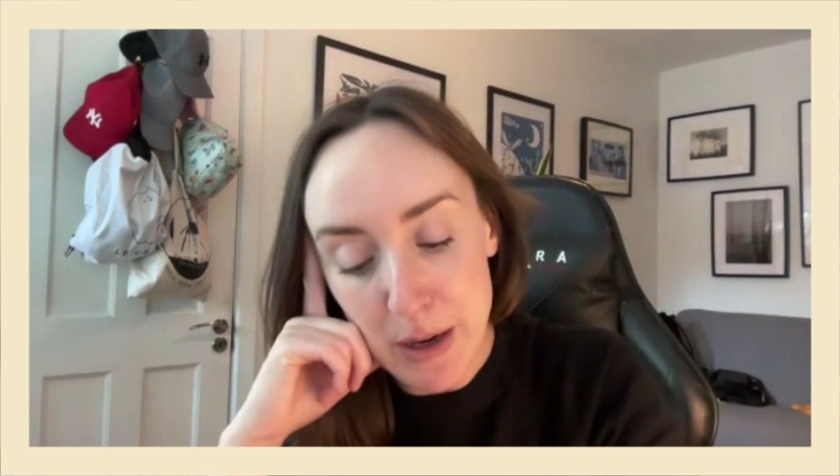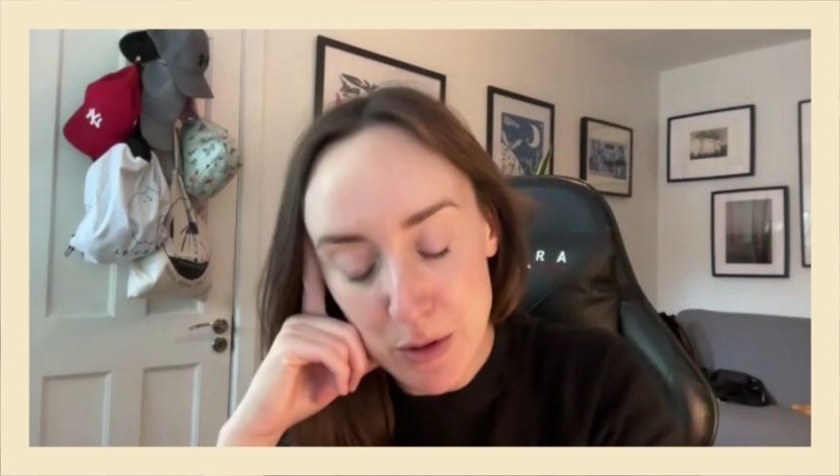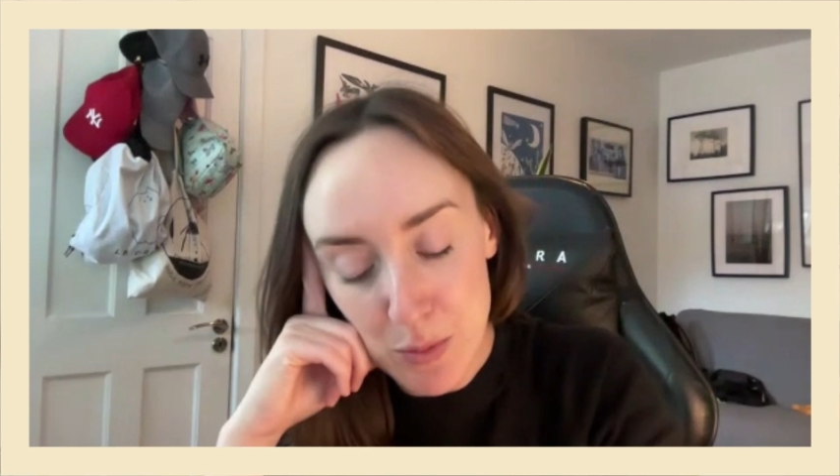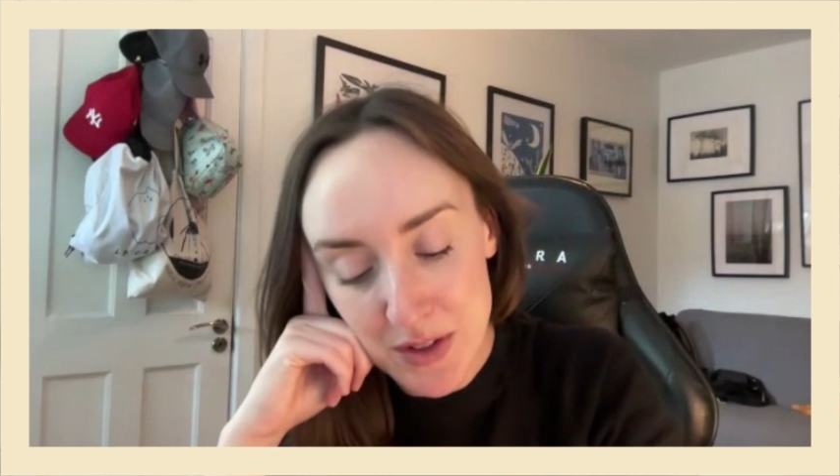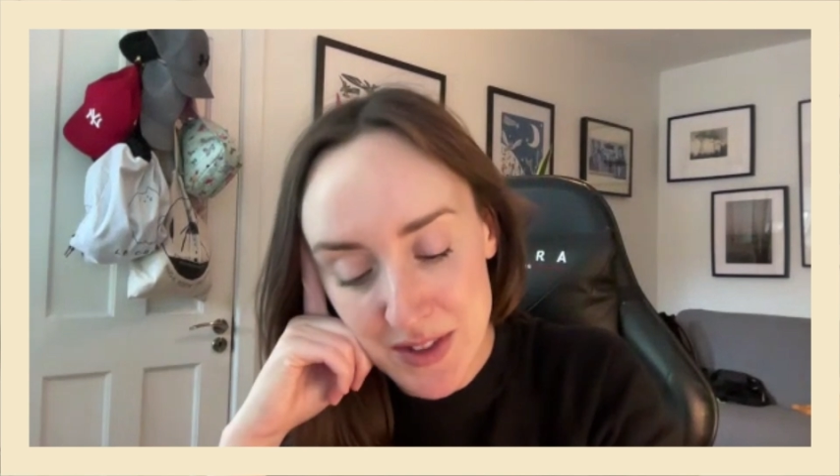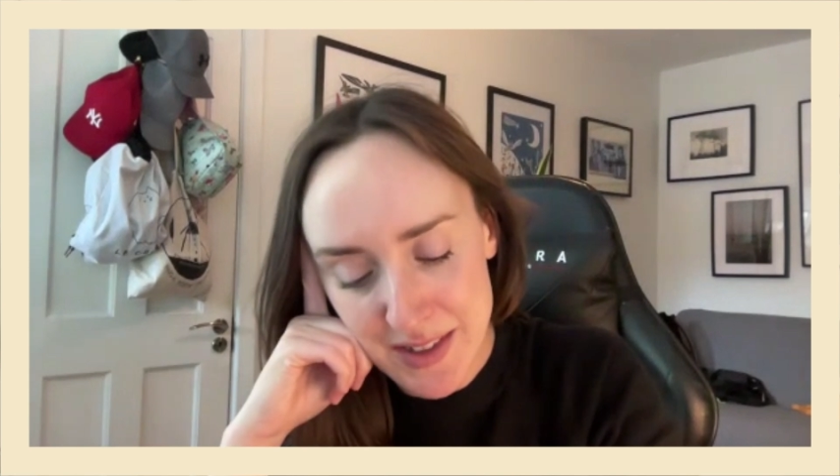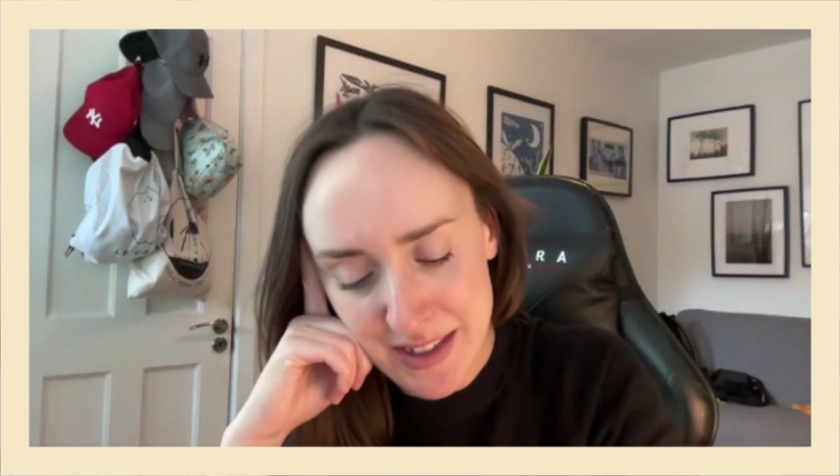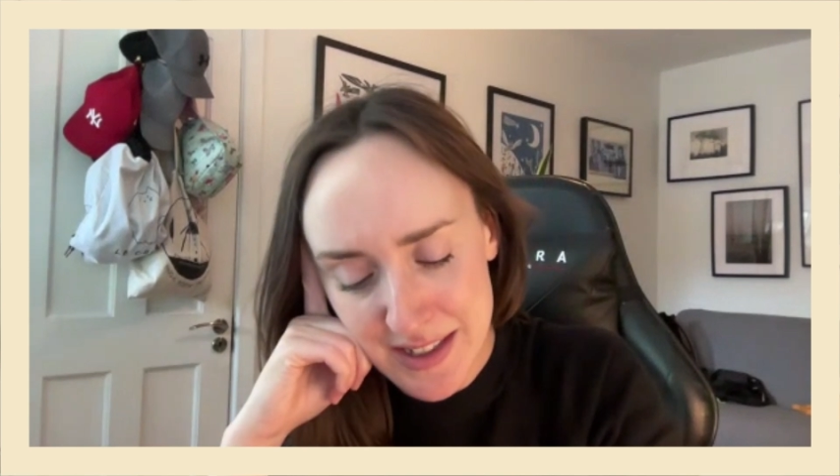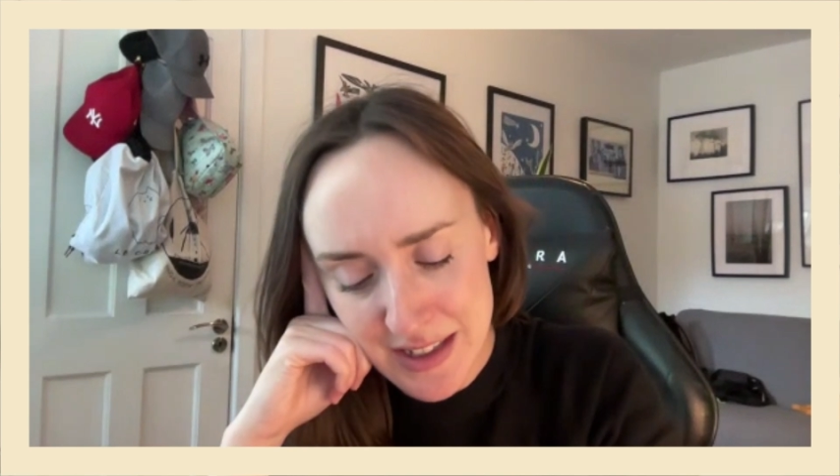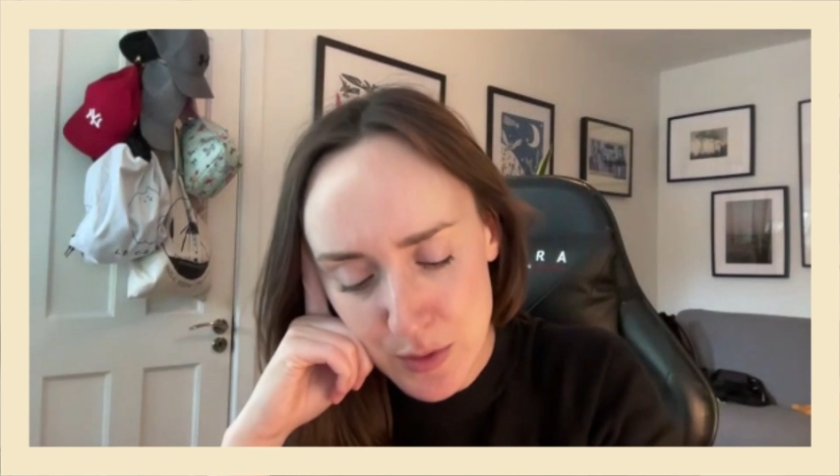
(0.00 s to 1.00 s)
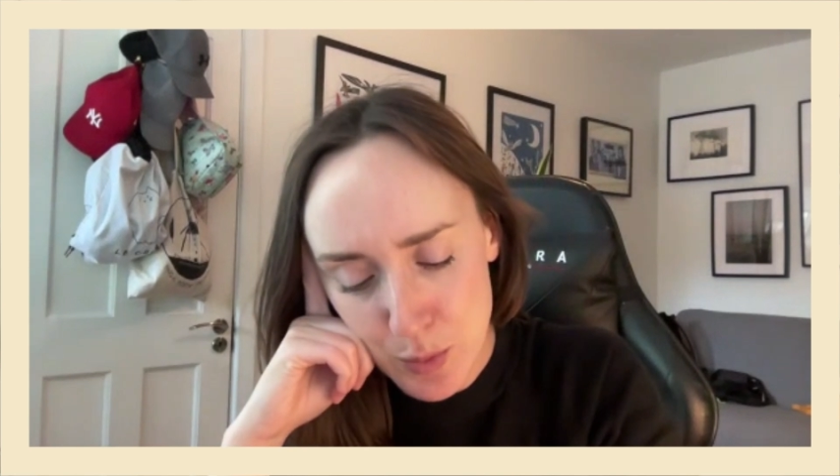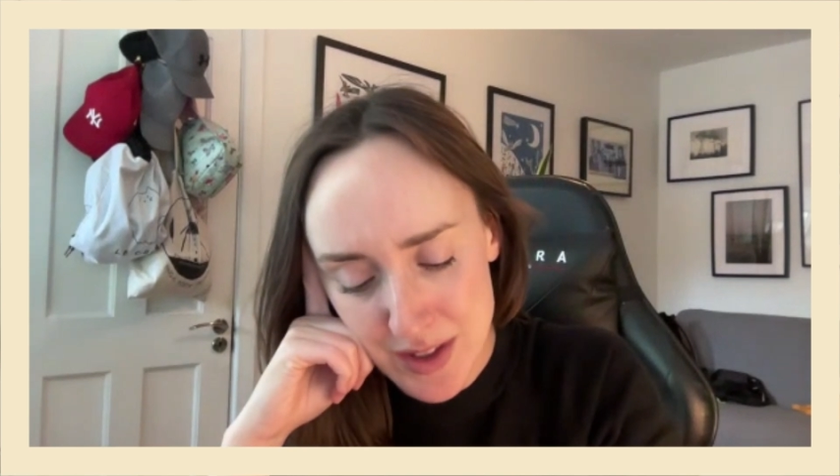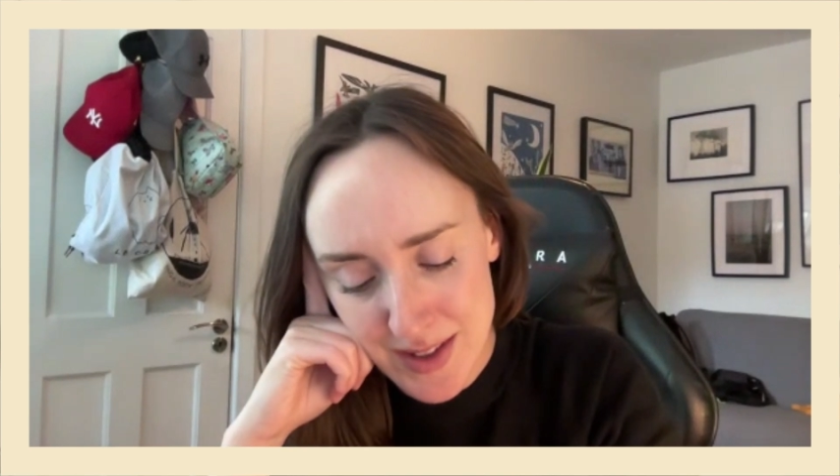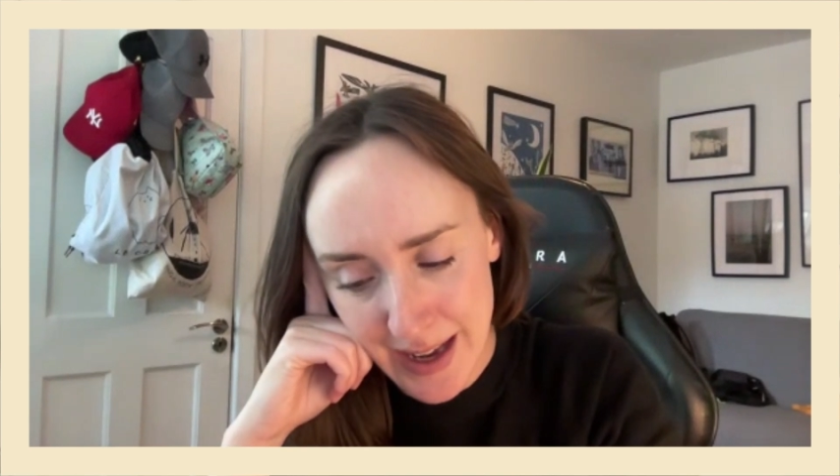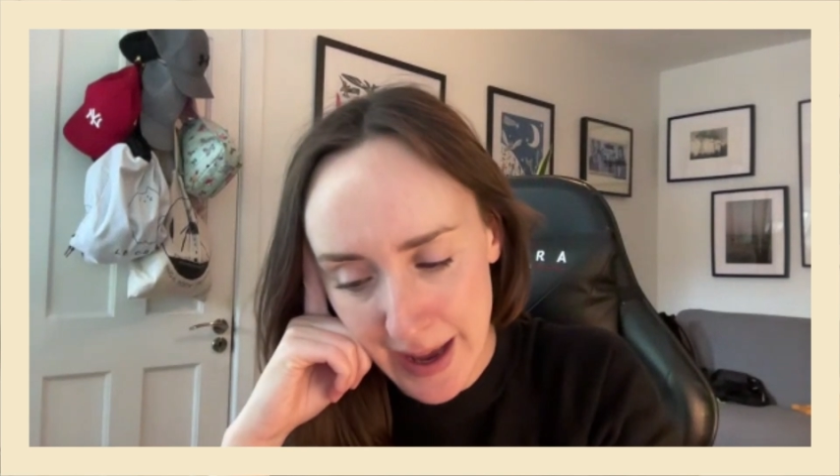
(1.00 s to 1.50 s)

bigger ones that I did was